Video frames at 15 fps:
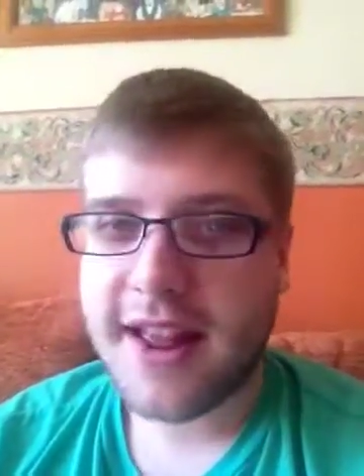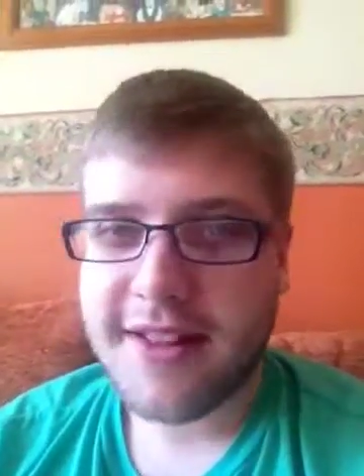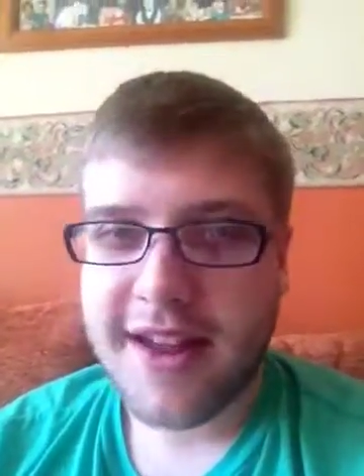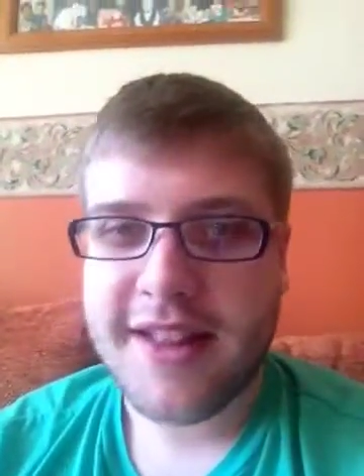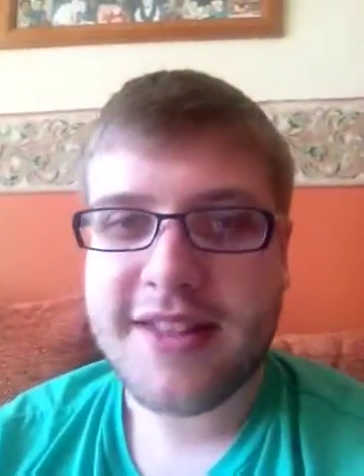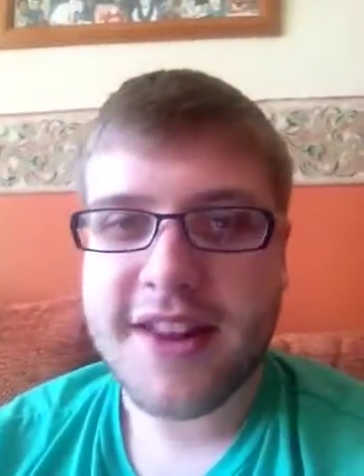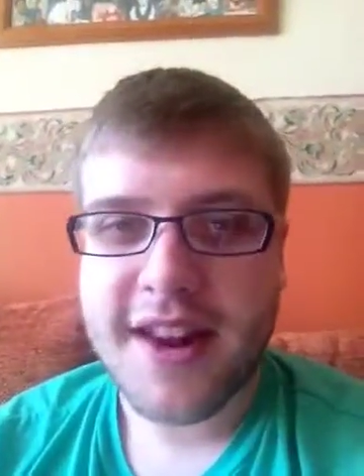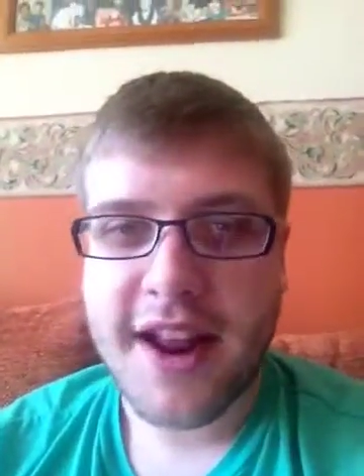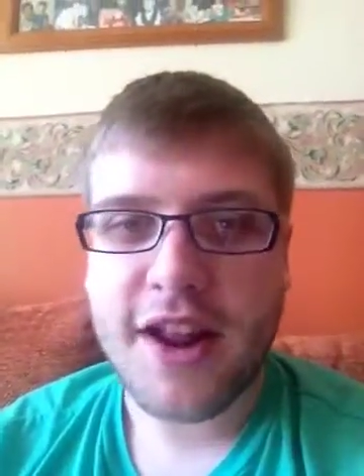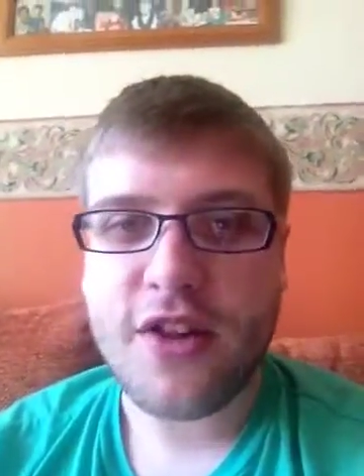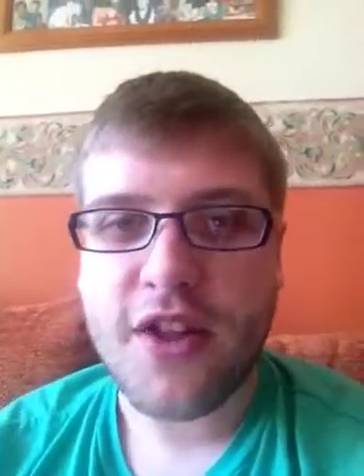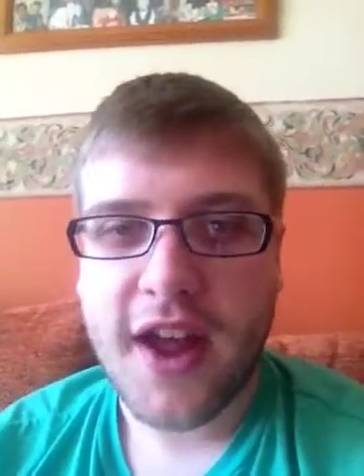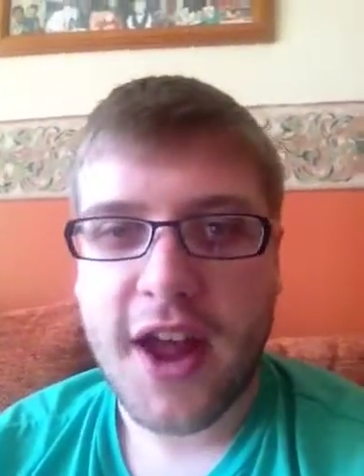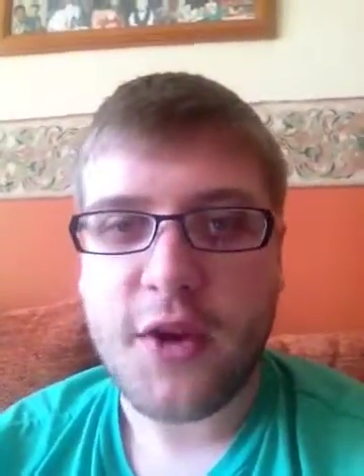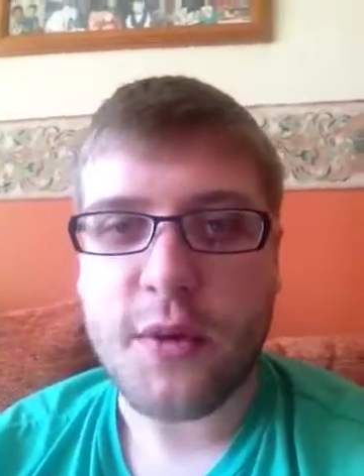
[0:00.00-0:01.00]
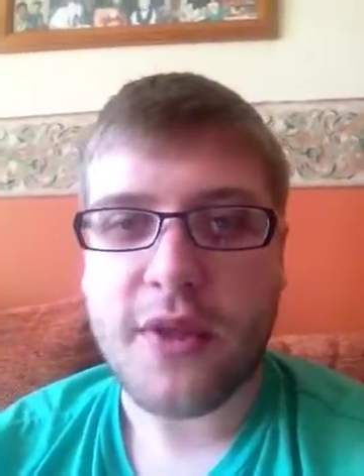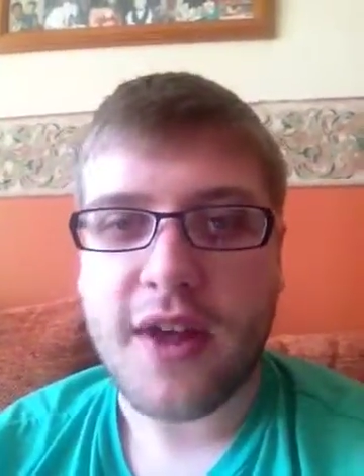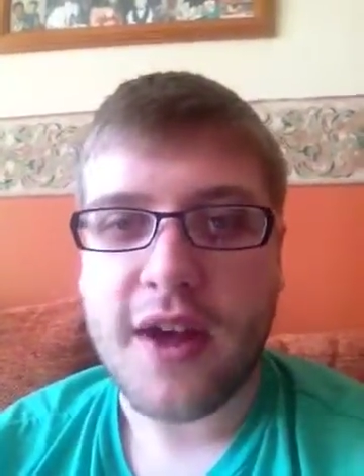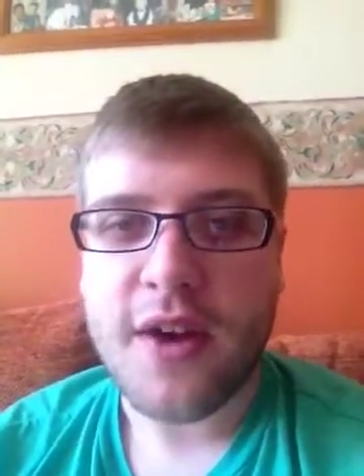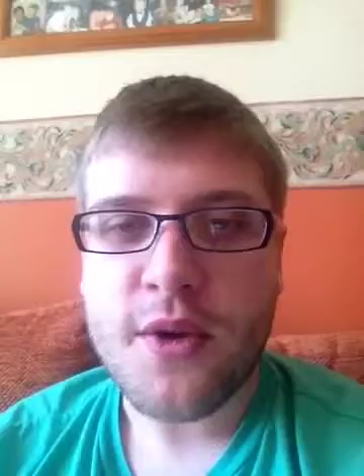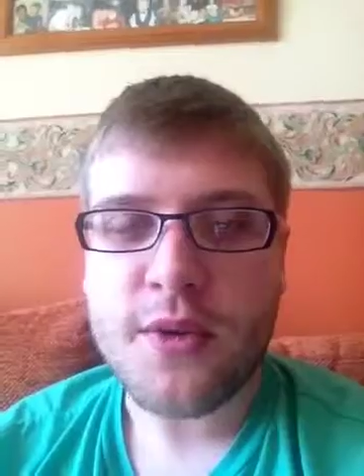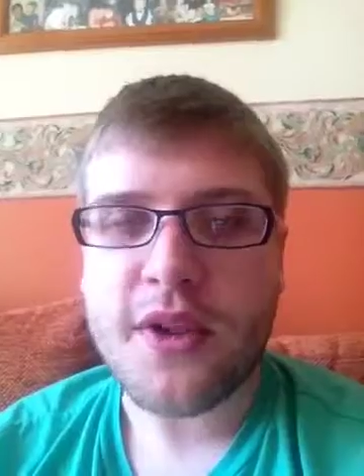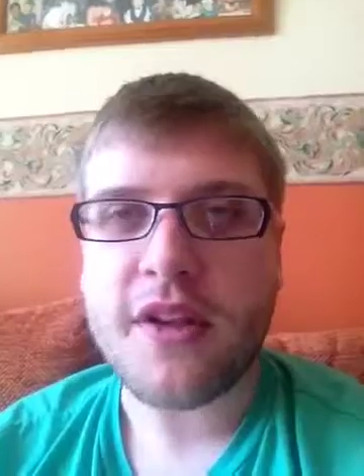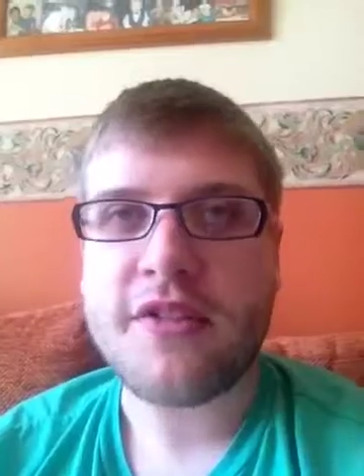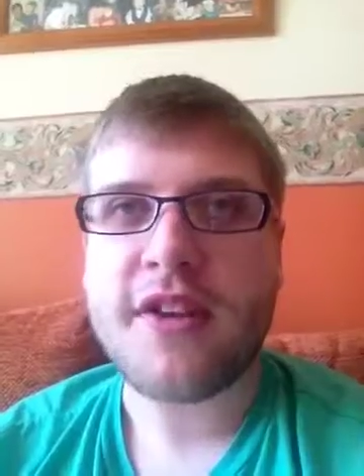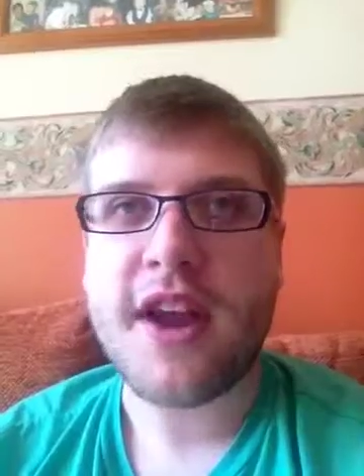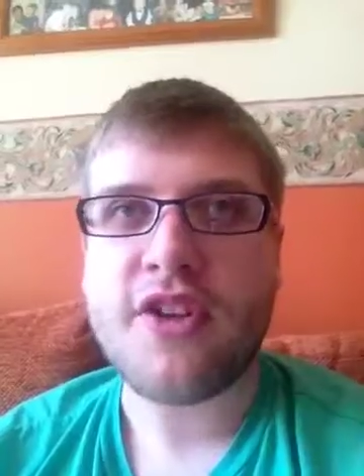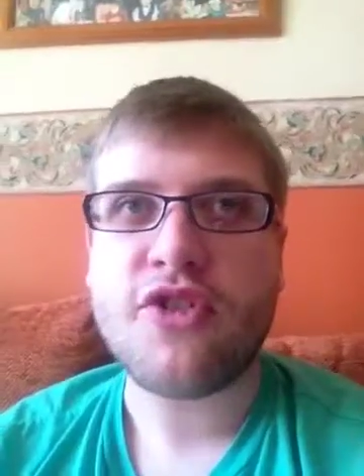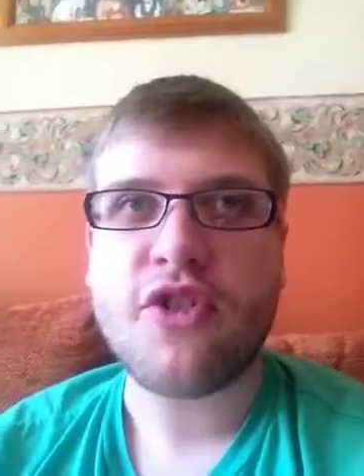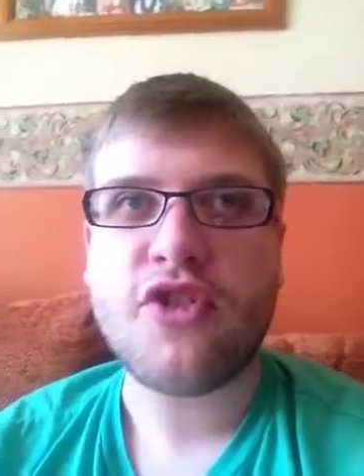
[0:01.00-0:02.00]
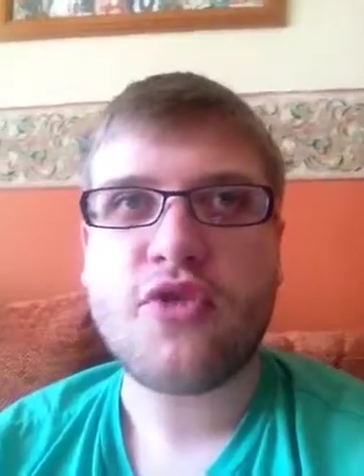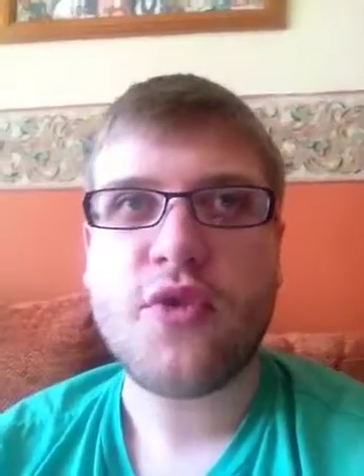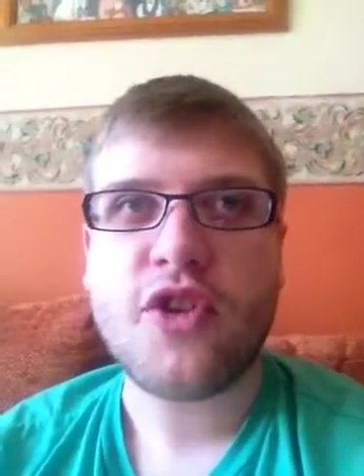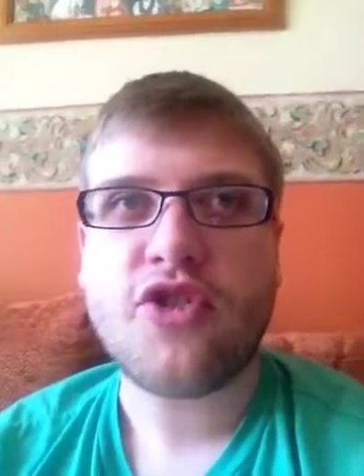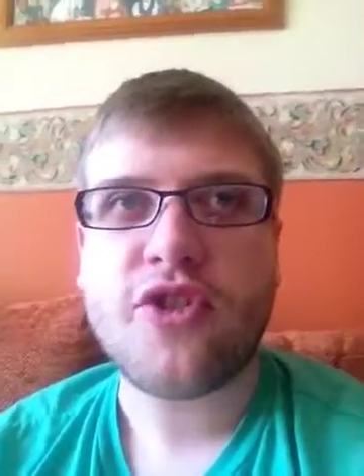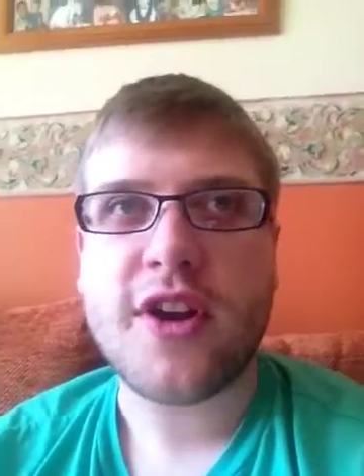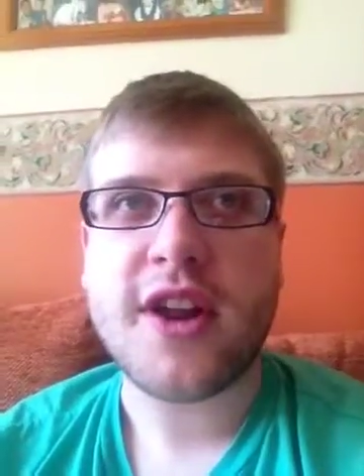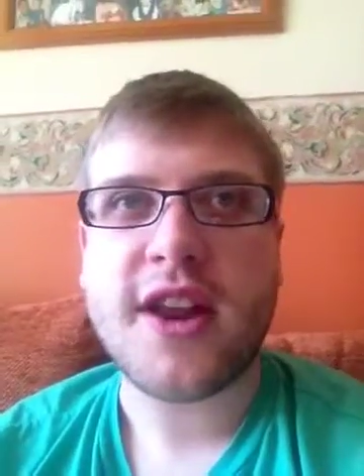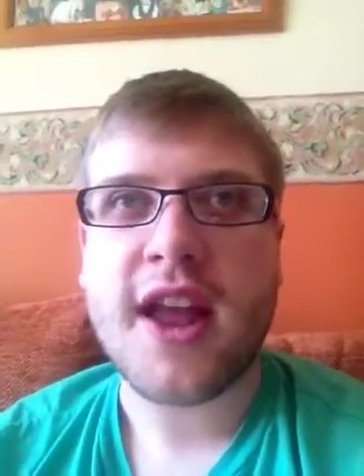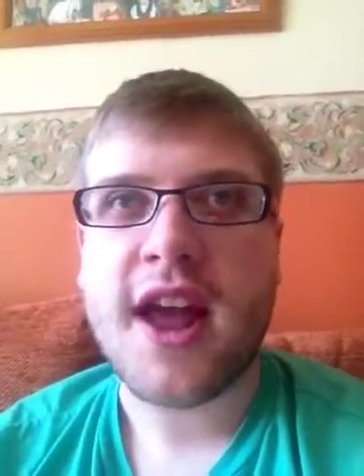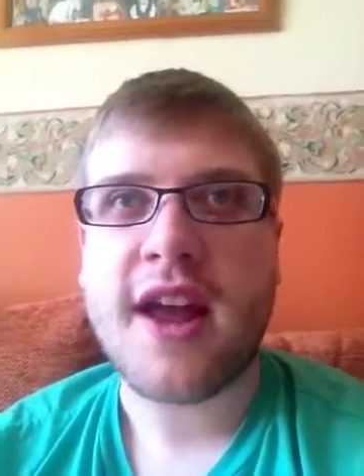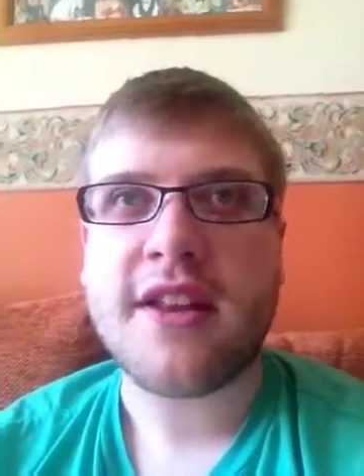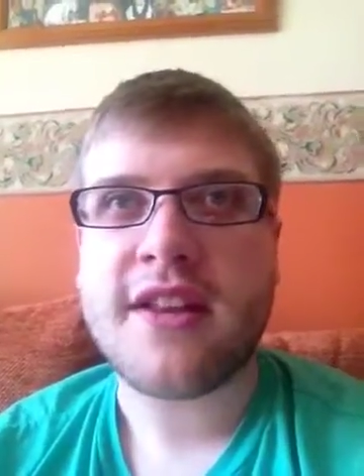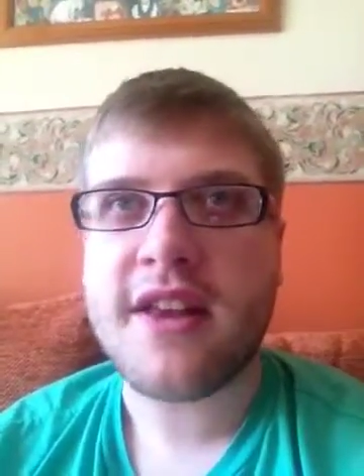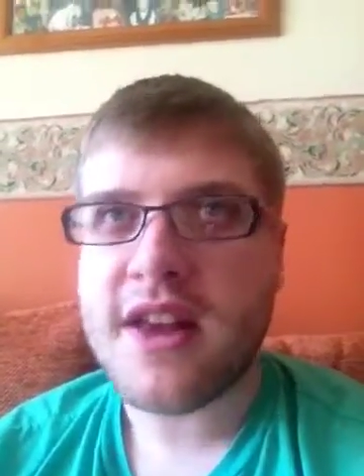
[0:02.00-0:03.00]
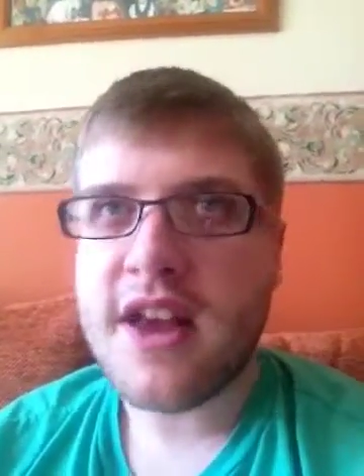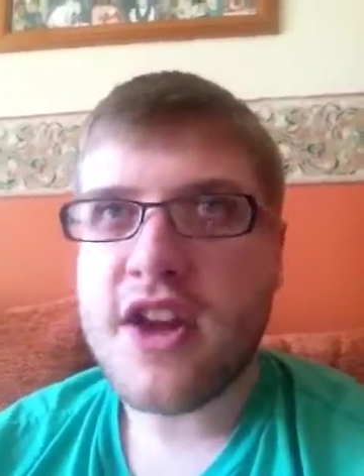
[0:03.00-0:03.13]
hit the nail on the head with that section, because originally it had